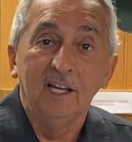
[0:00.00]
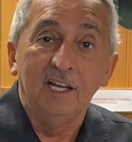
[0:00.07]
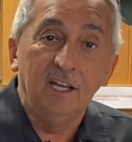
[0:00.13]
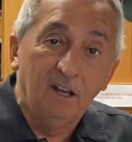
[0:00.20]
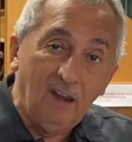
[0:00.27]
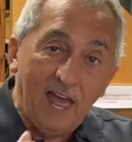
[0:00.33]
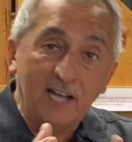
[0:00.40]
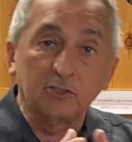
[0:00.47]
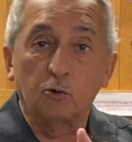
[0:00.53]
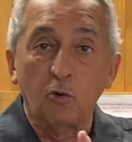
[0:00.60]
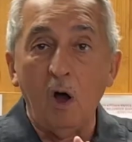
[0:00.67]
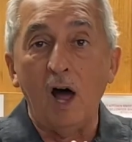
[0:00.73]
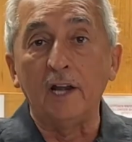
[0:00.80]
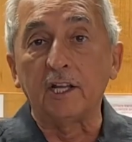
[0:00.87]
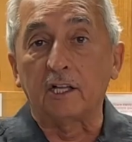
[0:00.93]

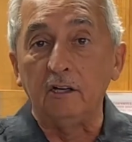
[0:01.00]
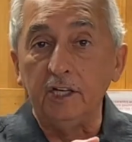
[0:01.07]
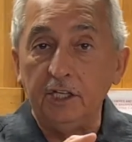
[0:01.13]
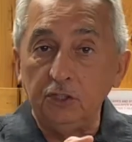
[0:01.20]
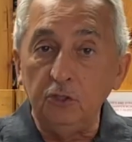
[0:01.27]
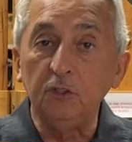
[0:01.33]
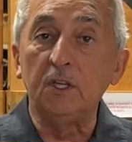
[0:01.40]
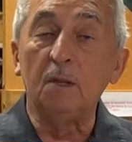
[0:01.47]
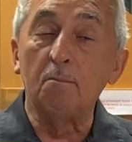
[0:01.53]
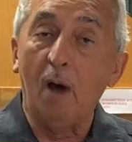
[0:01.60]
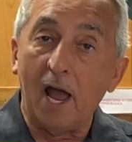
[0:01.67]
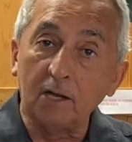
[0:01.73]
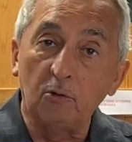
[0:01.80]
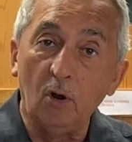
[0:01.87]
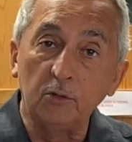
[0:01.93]
Electronically, using
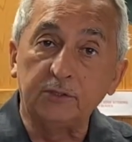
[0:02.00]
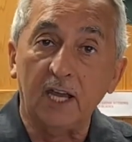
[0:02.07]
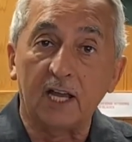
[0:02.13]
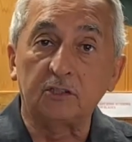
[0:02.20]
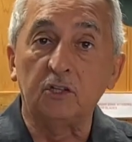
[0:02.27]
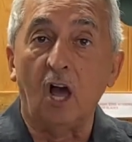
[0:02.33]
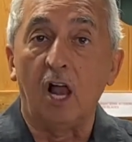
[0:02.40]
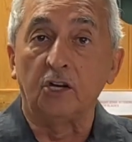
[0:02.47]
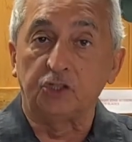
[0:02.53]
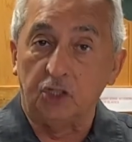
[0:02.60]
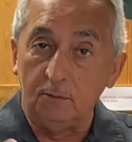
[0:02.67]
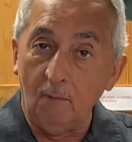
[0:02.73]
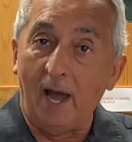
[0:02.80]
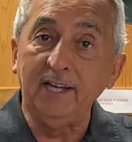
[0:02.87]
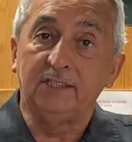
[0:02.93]
microtechnology,
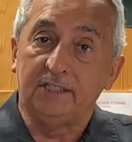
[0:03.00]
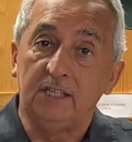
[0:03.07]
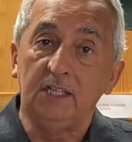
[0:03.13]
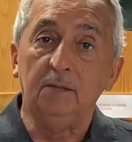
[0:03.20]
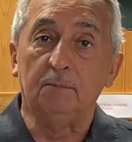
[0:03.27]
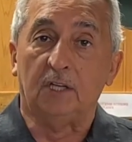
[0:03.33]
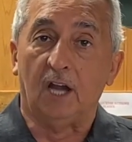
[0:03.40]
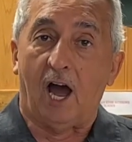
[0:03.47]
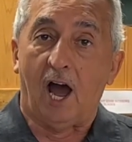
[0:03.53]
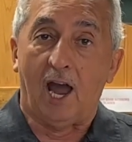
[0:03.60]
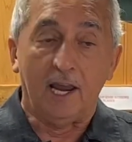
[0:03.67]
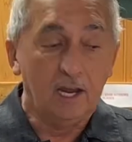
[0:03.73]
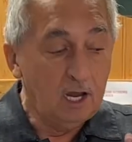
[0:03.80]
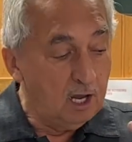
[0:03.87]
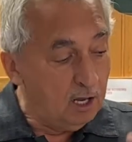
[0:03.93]
my team and
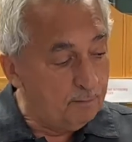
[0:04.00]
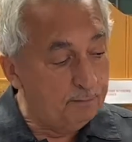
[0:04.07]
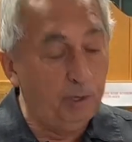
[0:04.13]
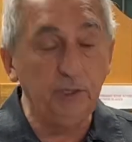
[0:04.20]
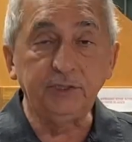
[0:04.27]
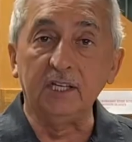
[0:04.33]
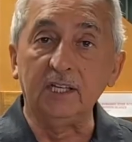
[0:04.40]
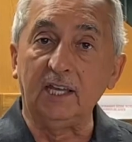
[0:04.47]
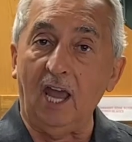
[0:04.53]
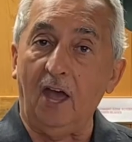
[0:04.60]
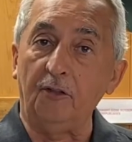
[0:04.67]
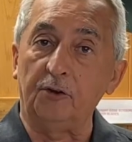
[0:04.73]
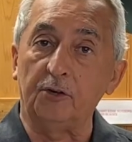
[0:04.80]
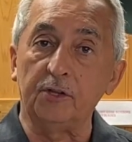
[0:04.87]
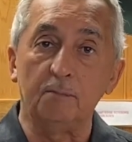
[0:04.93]
I put
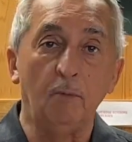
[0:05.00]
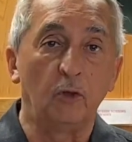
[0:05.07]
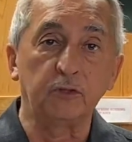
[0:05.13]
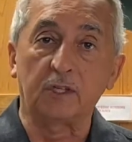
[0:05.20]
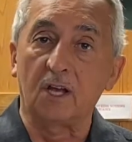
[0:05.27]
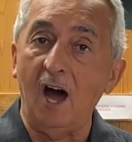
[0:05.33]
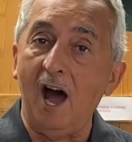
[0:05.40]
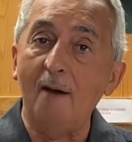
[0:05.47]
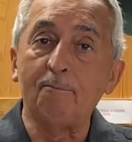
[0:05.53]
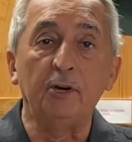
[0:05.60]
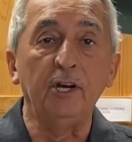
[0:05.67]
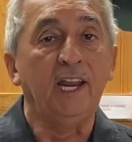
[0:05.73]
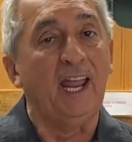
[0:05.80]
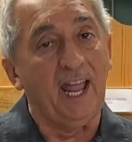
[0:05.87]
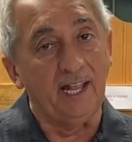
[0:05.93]
together the most
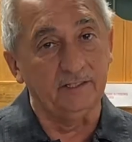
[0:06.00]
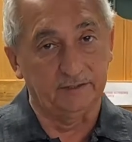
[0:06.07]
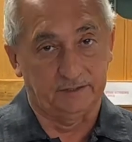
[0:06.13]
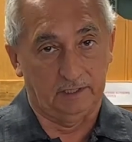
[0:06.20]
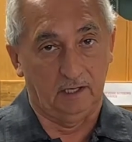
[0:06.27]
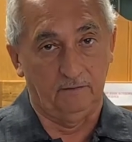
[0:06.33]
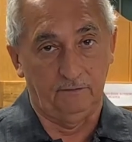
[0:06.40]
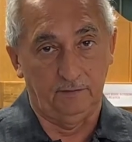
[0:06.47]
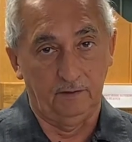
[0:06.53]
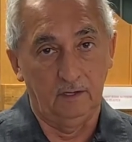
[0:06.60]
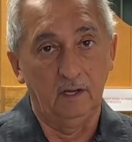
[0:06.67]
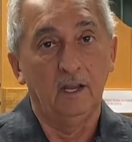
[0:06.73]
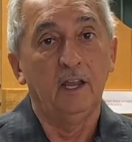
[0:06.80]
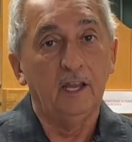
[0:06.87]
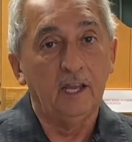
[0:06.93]
comprehensive
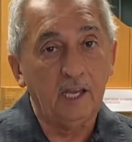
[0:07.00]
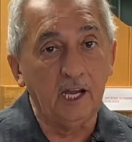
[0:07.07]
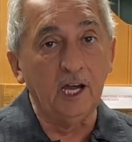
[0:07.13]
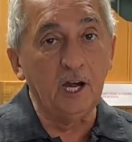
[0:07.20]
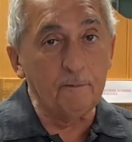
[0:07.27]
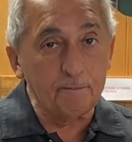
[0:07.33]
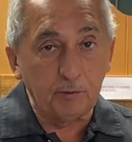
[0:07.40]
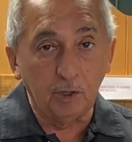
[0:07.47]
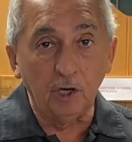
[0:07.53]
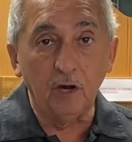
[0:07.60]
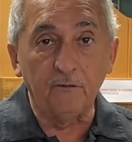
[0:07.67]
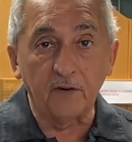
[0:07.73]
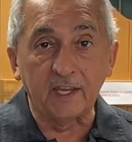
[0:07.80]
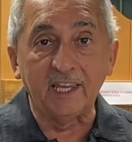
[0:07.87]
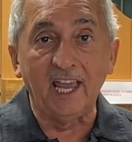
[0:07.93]
air
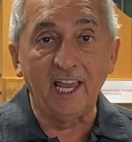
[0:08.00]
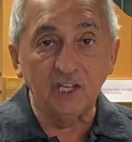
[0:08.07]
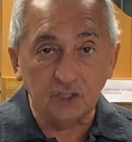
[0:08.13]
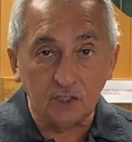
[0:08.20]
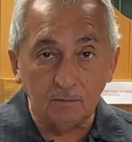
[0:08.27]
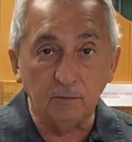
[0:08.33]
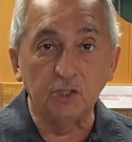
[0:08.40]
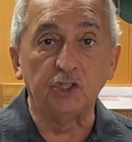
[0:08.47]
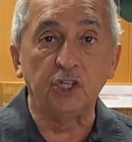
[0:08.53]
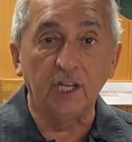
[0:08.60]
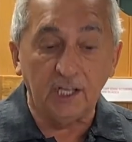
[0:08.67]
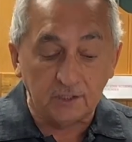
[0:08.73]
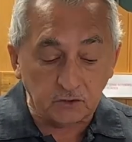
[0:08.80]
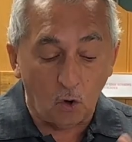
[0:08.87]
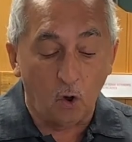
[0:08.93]
purification
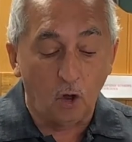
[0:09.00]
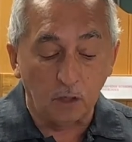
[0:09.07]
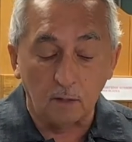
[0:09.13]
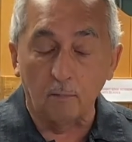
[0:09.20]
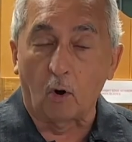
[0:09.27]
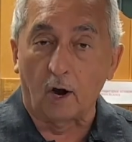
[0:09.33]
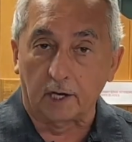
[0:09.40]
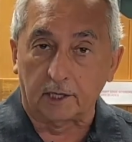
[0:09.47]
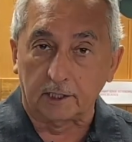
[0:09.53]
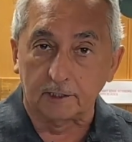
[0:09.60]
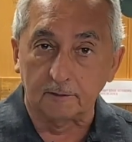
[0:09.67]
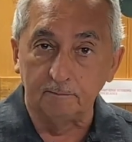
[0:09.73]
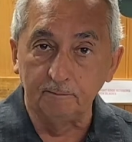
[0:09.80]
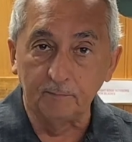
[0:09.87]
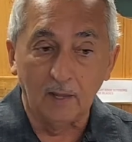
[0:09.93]
machines on the market.
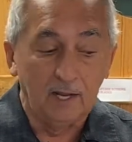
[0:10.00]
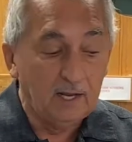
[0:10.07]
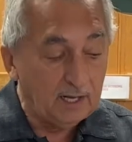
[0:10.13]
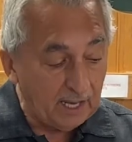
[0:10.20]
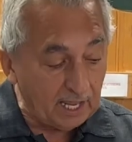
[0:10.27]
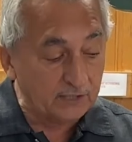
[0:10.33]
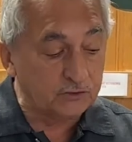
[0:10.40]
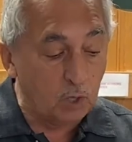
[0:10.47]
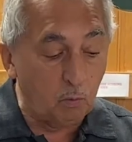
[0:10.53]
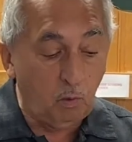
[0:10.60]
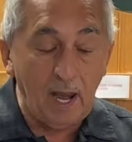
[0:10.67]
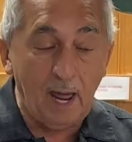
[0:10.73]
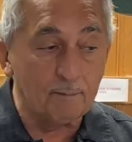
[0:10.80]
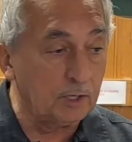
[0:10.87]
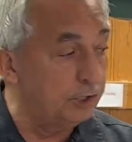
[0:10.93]
And so what
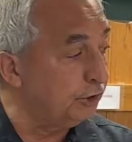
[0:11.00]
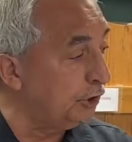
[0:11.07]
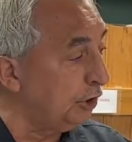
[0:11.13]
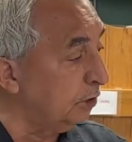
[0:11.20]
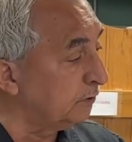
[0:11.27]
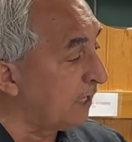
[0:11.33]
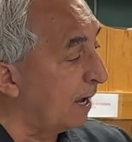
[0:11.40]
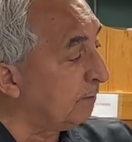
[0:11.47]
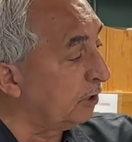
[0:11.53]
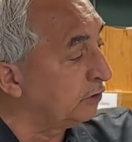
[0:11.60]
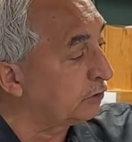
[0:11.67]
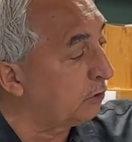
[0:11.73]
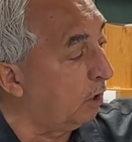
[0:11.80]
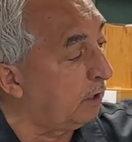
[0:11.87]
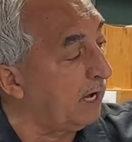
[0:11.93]
I'm going to do is I'm going to
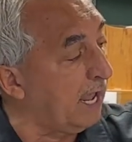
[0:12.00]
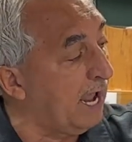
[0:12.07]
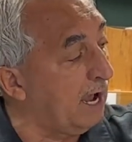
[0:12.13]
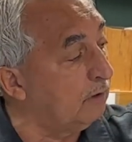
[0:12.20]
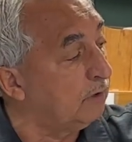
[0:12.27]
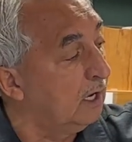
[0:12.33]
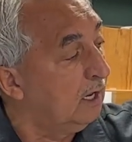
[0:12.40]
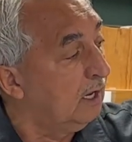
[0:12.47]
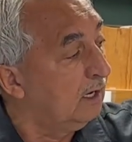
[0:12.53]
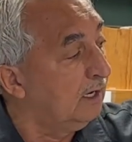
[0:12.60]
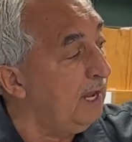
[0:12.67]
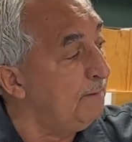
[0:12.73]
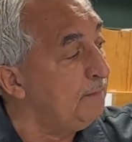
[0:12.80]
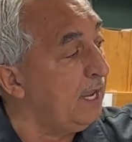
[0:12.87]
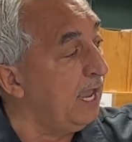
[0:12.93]
start out.
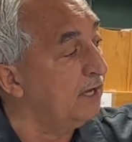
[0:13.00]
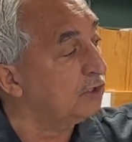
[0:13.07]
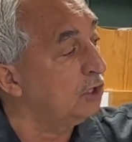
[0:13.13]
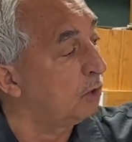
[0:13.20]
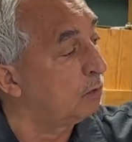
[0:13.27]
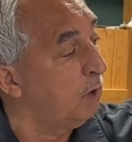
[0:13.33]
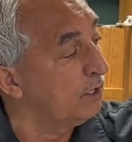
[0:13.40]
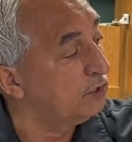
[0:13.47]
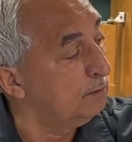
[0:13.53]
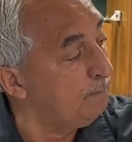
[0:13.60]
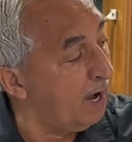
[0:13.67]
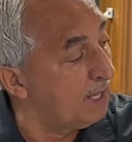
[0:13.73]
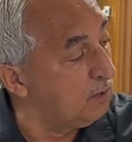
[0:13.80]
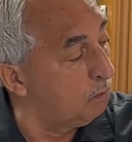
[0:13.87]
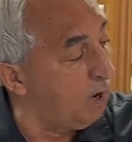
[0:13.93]
Let me ask you a question.
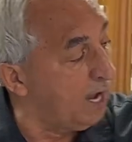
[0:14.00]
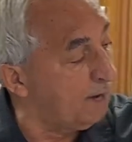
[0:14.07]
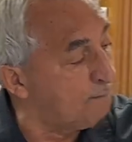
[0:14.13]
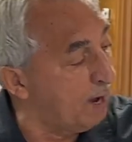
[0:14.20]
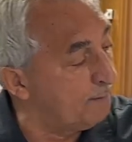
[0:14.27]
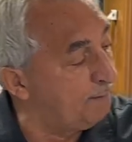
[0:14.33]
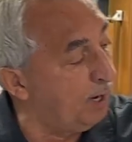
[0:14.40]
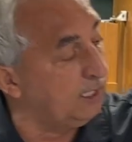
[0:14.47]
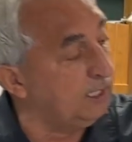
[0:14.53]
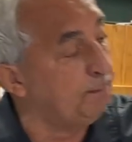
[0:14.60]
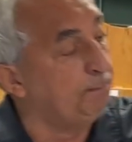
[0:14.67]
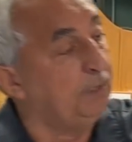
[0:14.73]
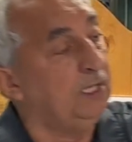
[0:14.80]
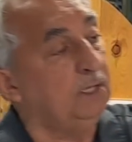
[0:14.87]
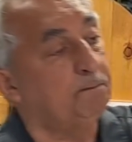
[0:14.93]
By the way, my buddy
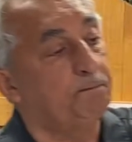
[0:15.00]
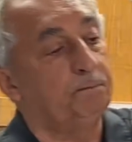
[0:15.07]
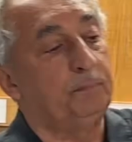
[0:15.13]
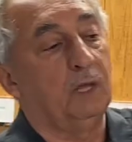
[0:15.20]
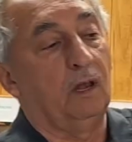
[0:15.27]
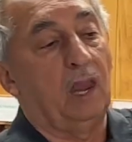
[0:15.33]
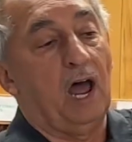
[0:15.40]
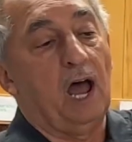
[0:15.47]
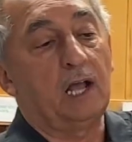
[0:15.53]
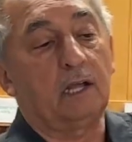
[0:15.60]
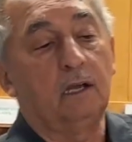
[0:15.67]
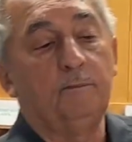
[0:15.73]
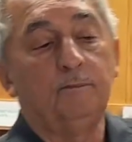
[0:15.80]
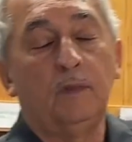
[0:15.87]
Pete Billock